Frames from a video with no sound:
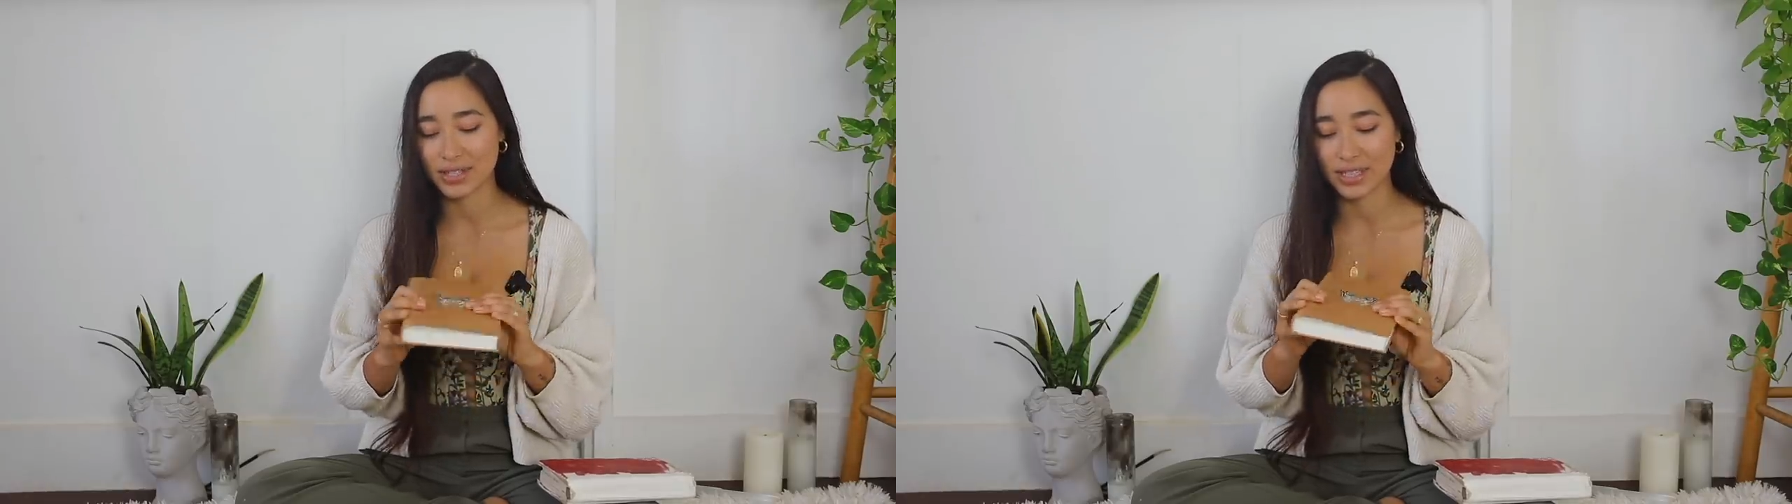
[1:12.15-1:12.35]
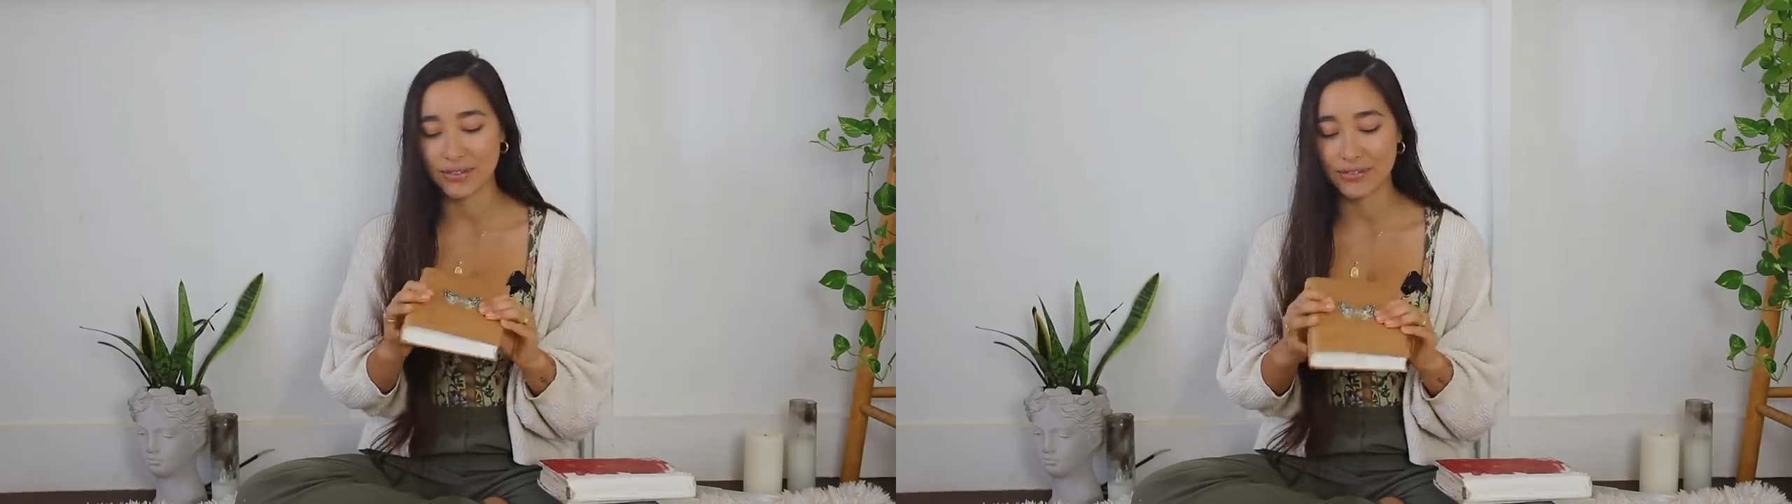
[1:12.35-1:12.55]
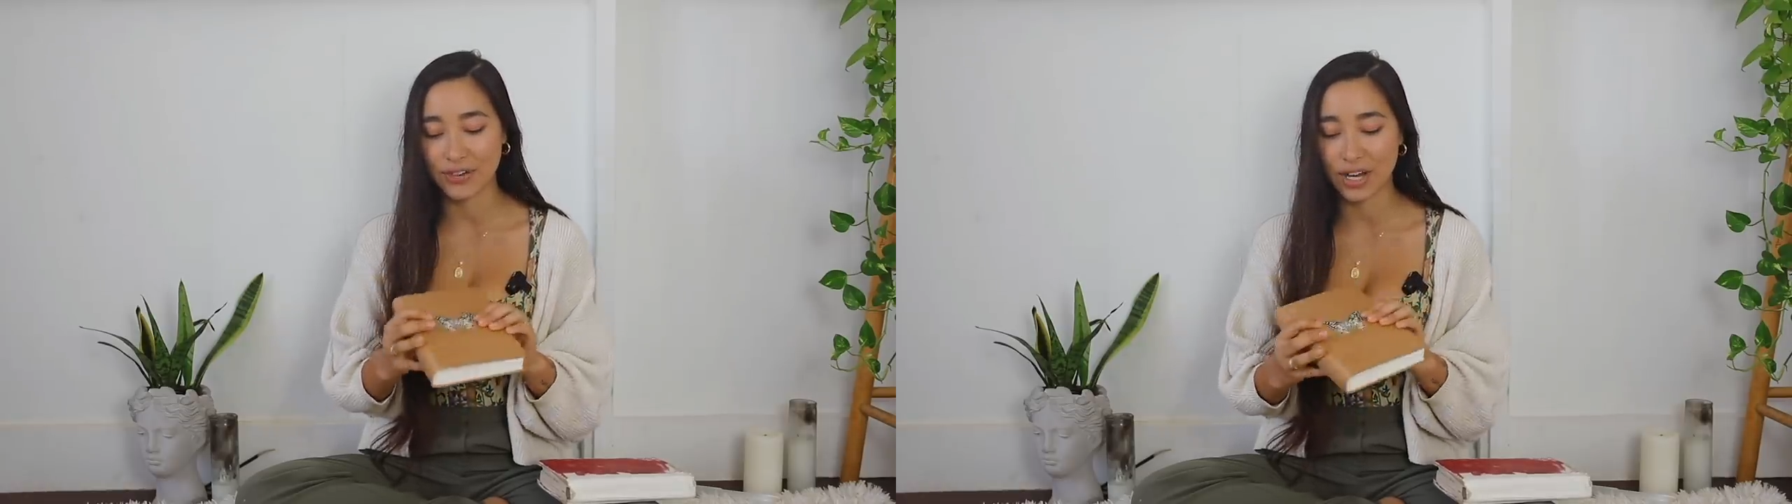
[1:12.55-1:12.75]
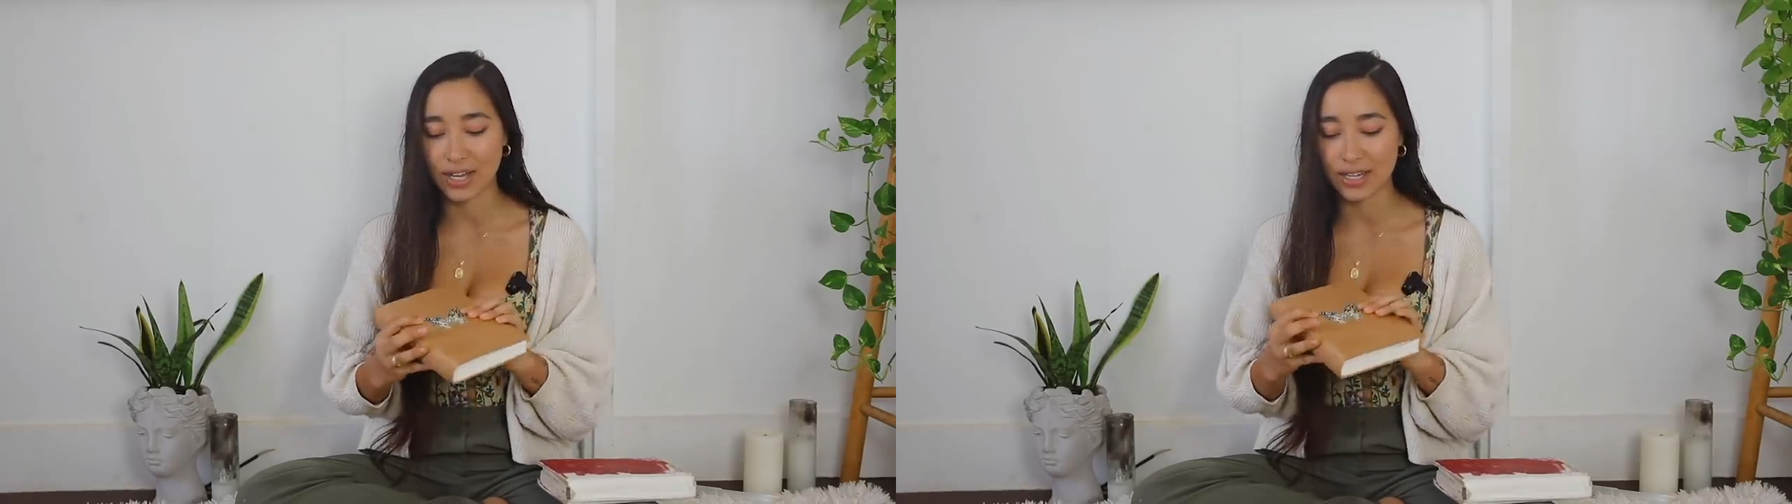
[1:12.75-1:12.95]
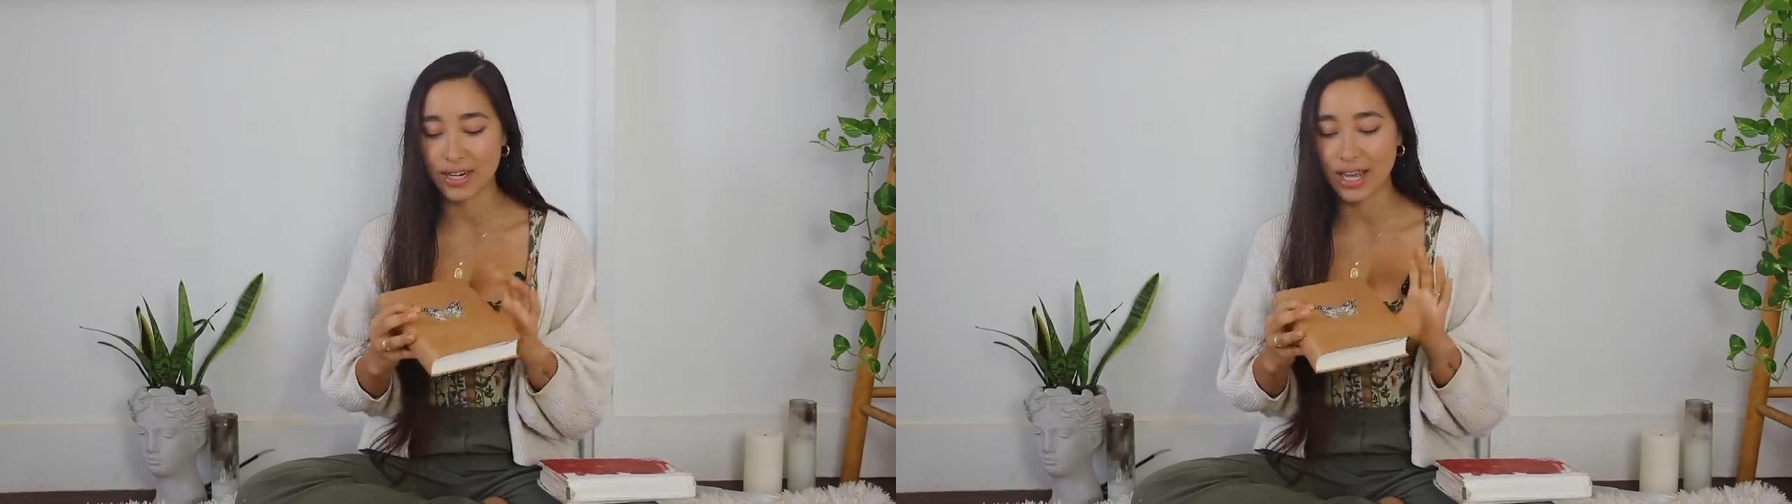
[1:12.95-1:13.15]
really
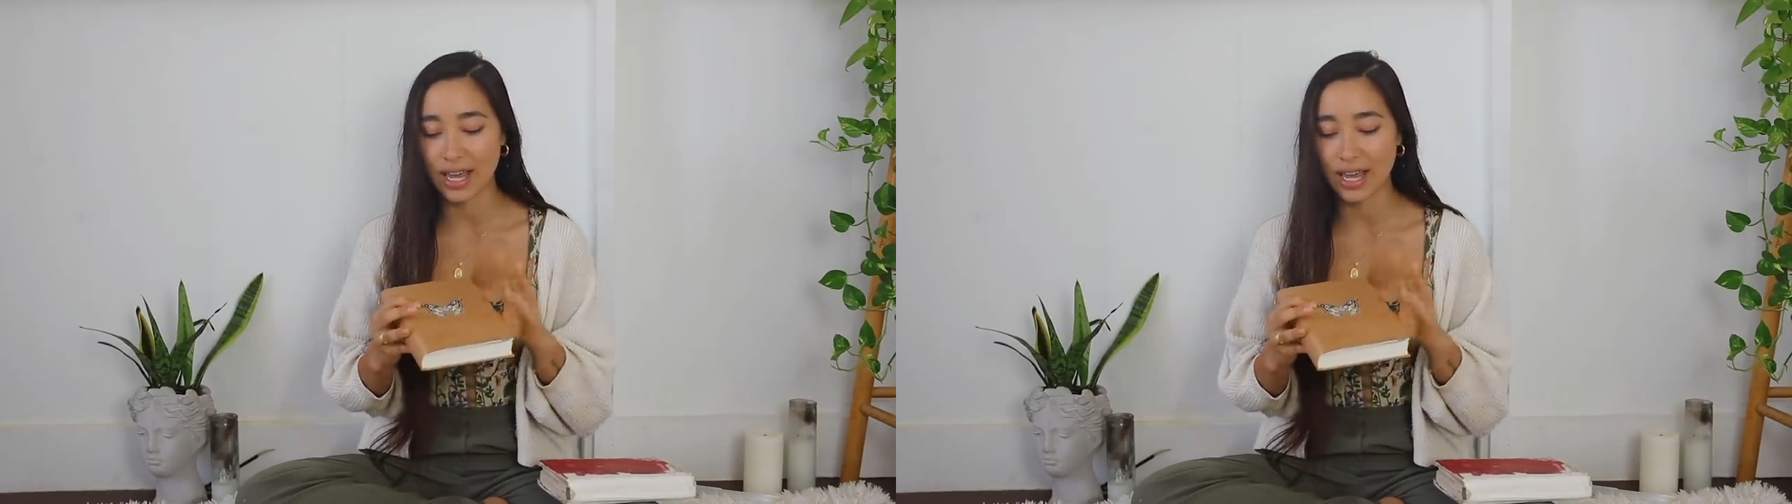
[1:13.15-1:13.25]
fun,